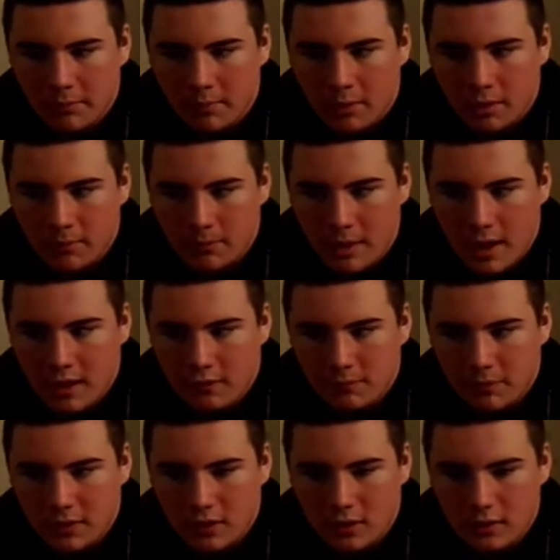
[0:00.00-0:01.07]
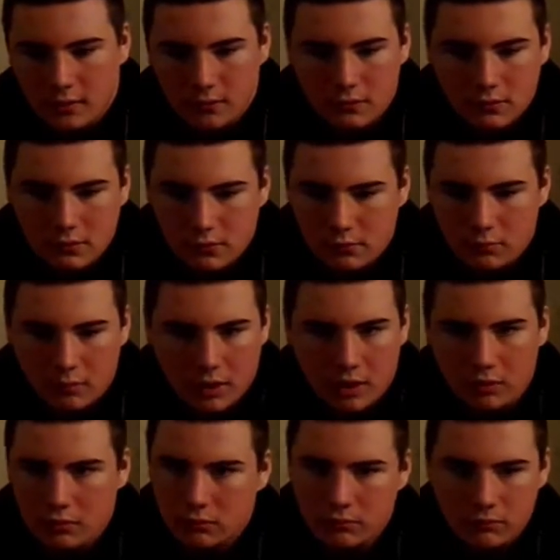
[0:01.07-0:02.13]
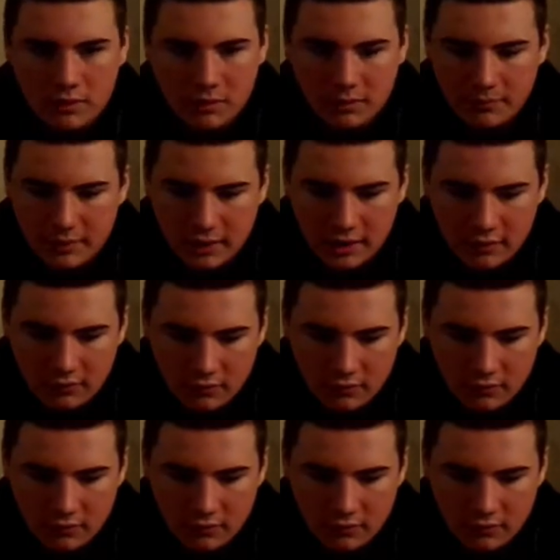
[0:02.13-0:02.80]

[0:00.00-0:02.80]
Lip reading: wearing masks because, well, there won't be needed to.